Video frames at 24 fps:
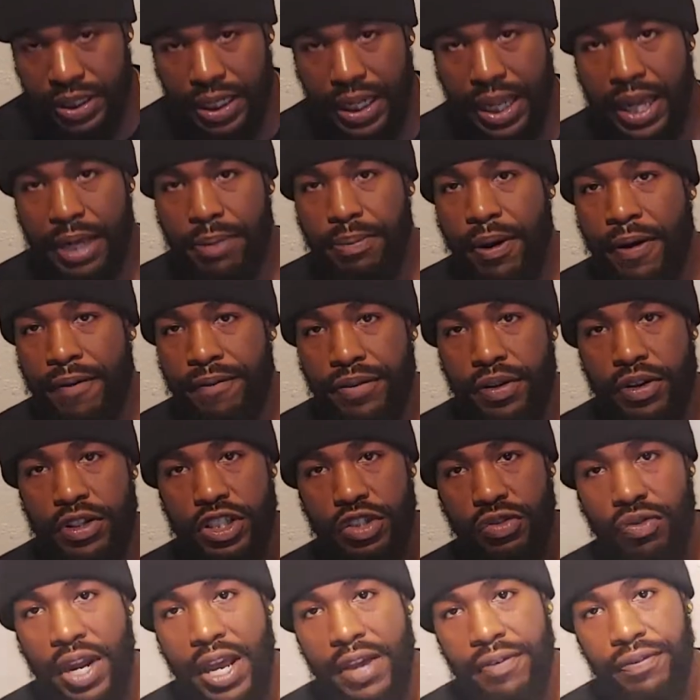like my first
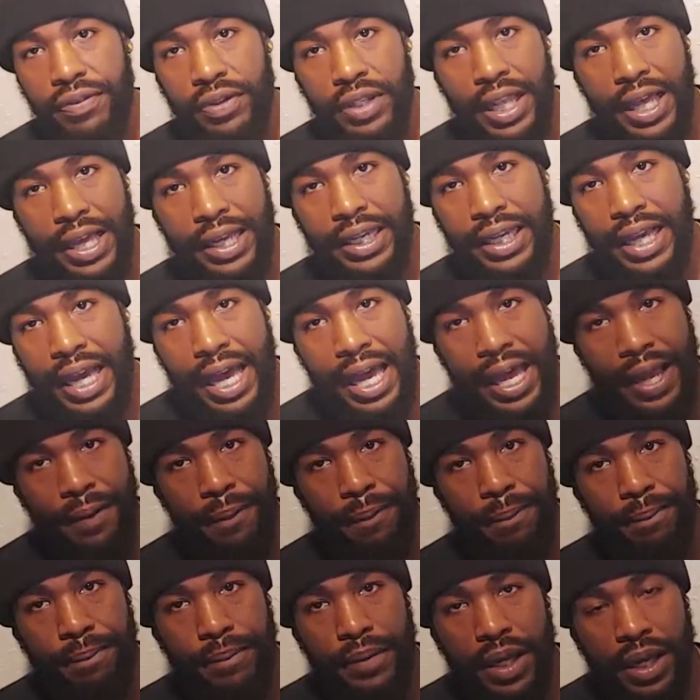rifle I got.
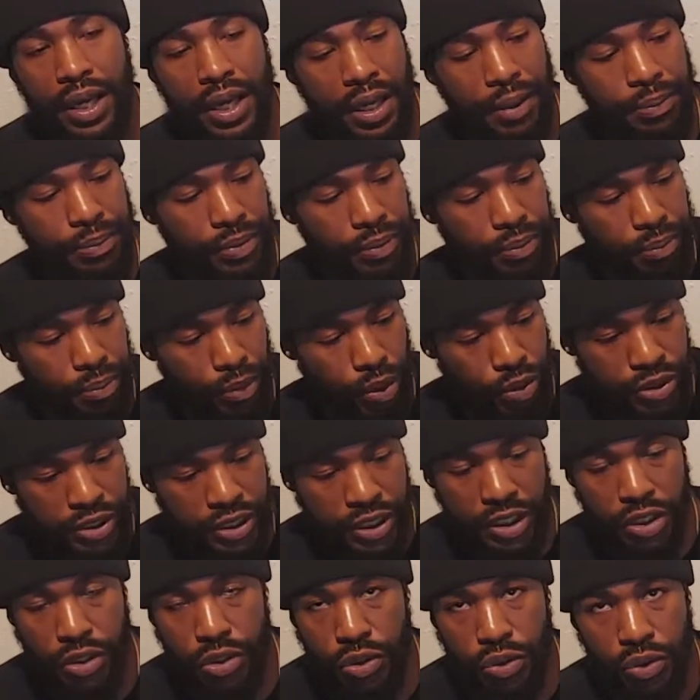Most of
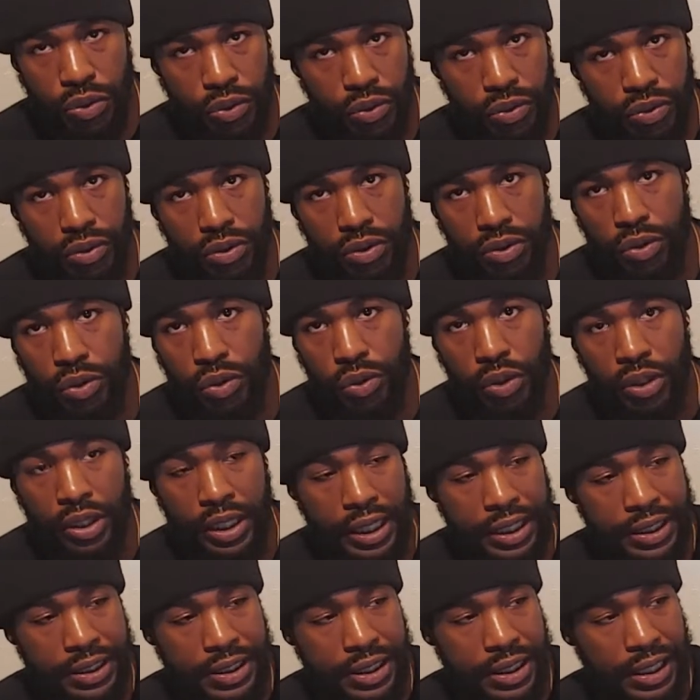you who are
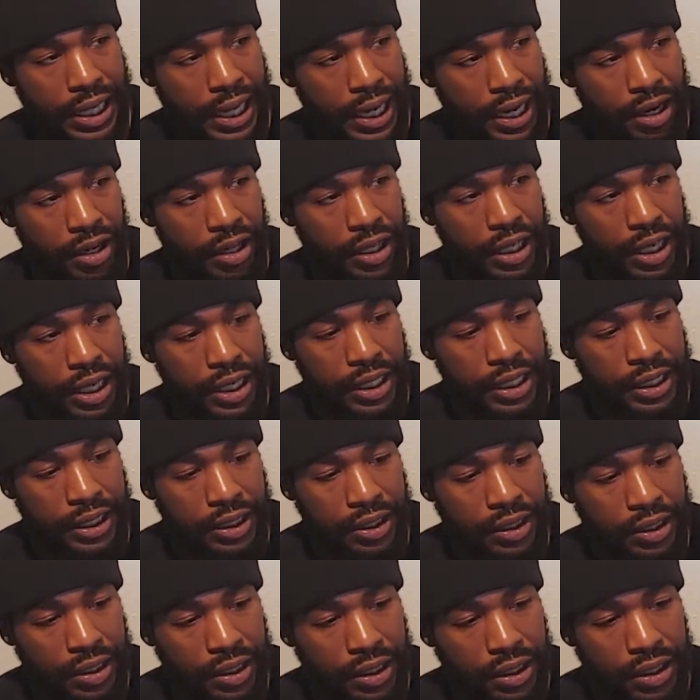into the air
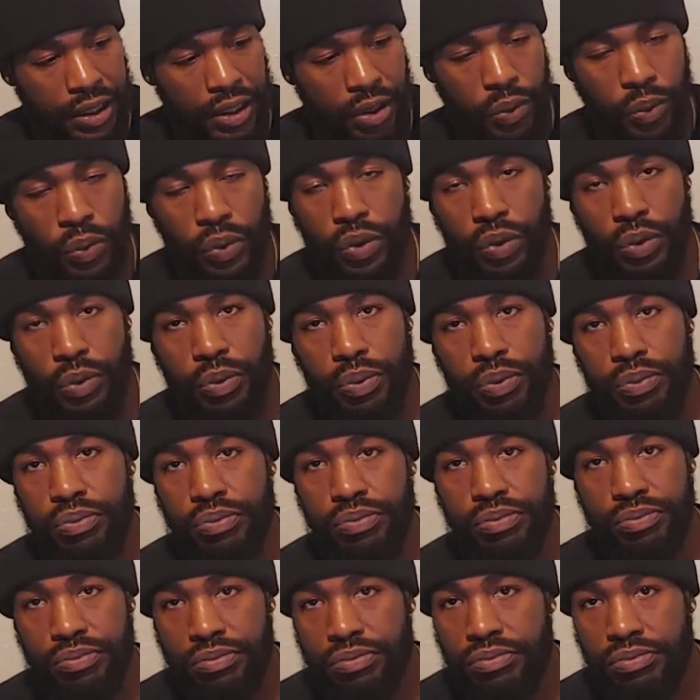gunning will
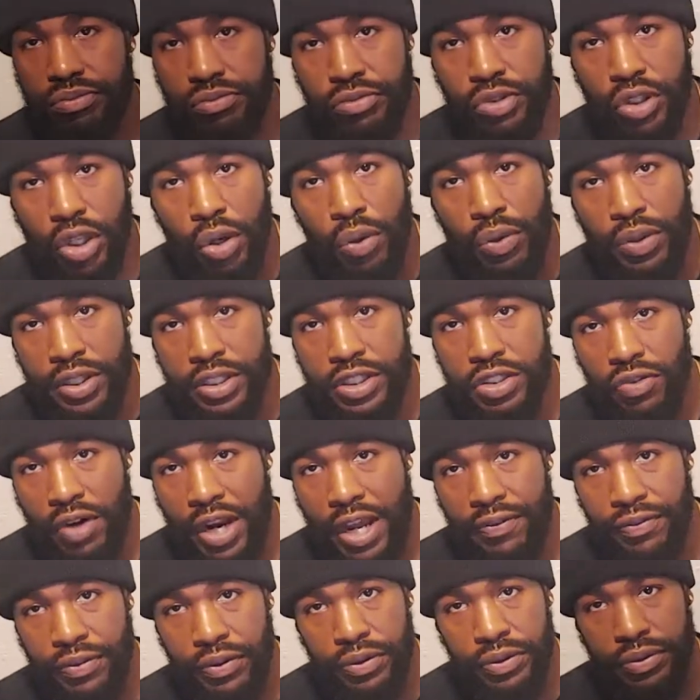know this
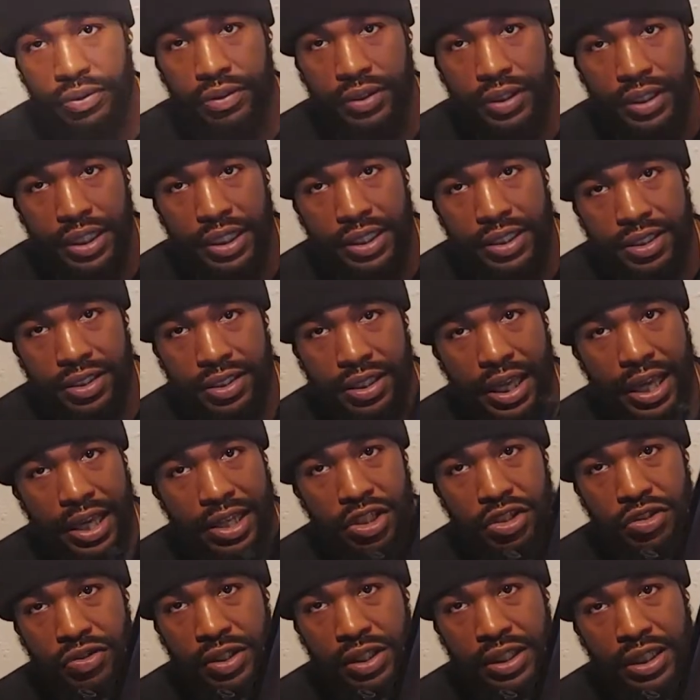rifle. It's
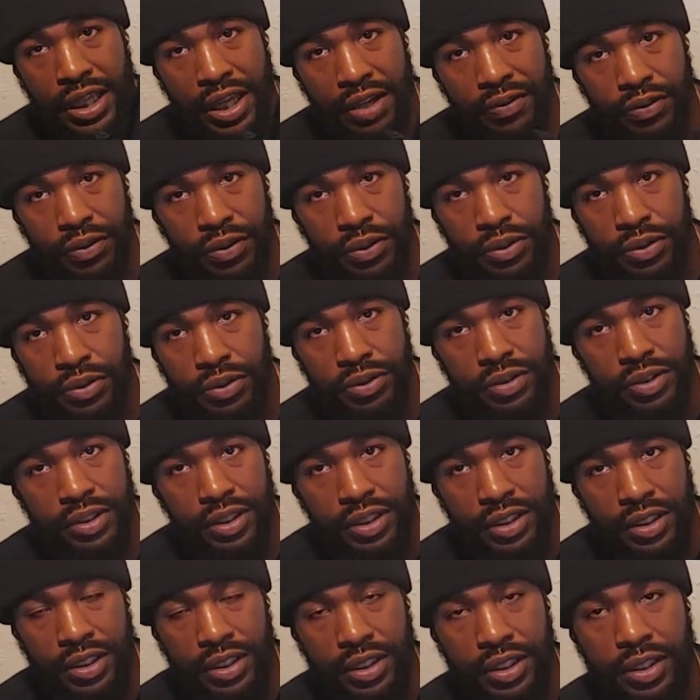entry level,
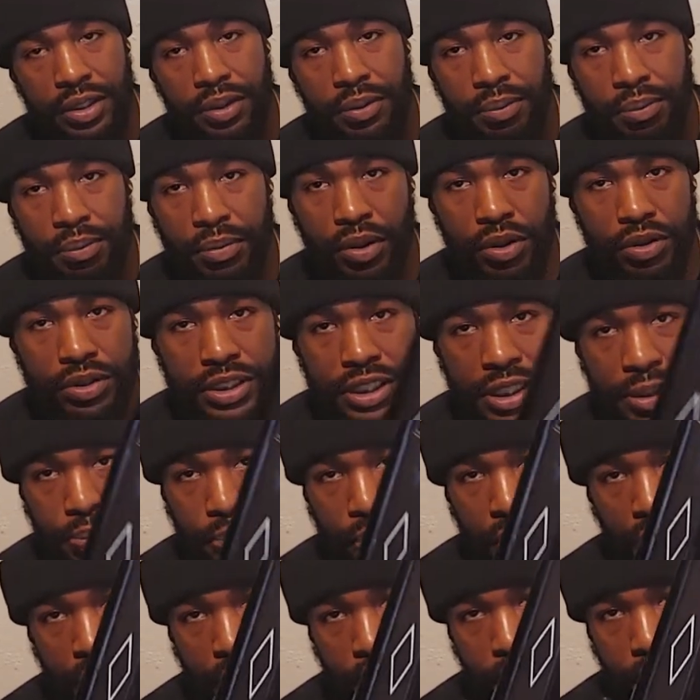
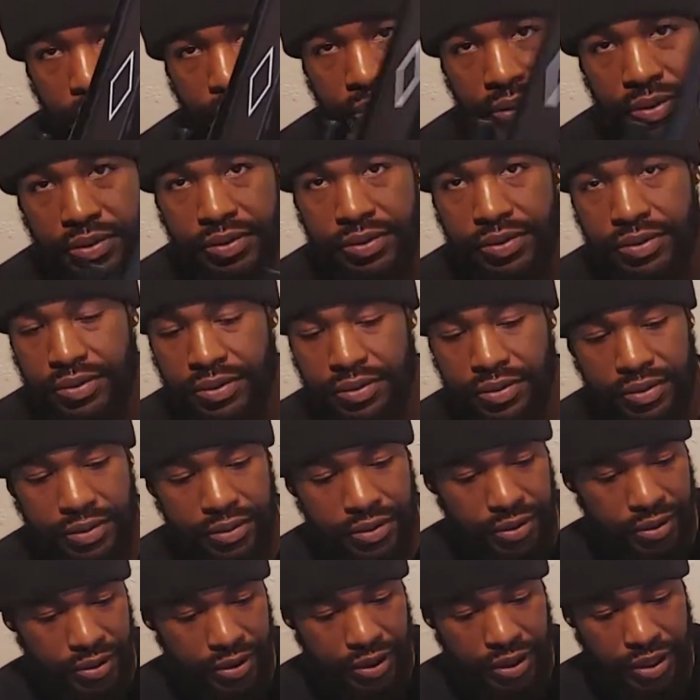multi-pump,
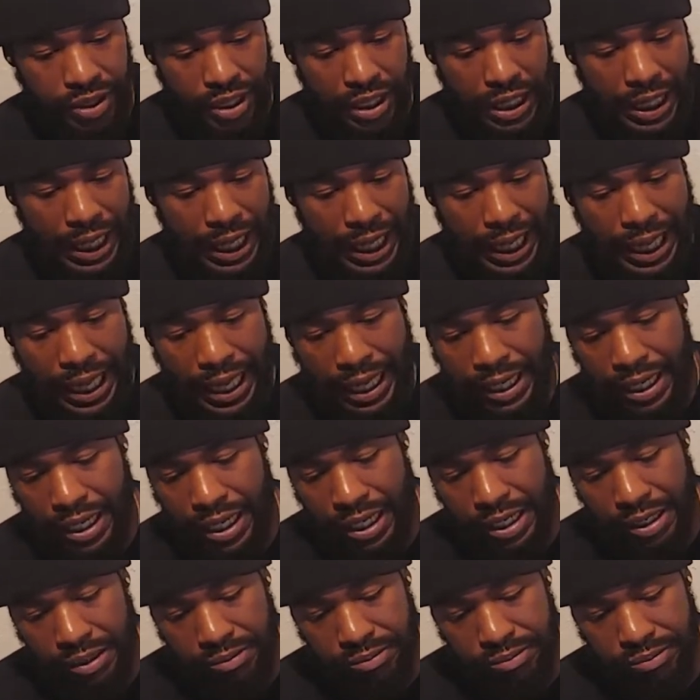
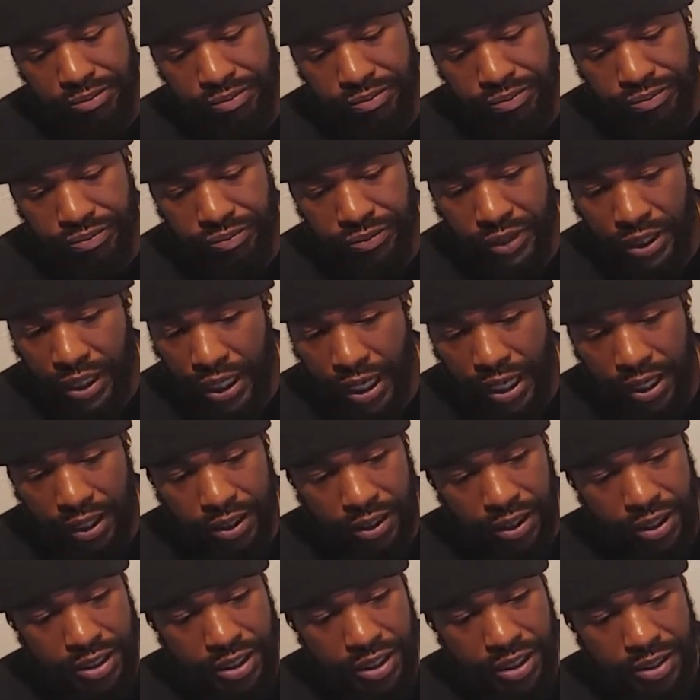and yeah,
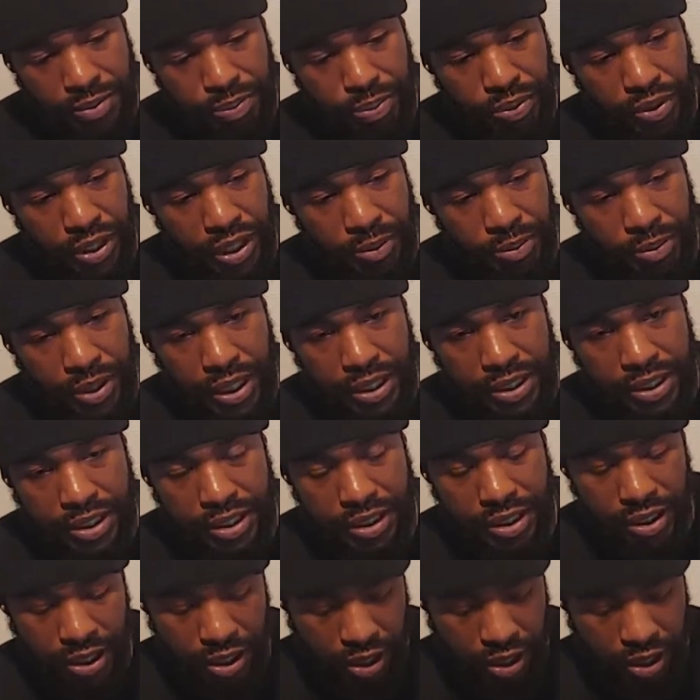this is pretty much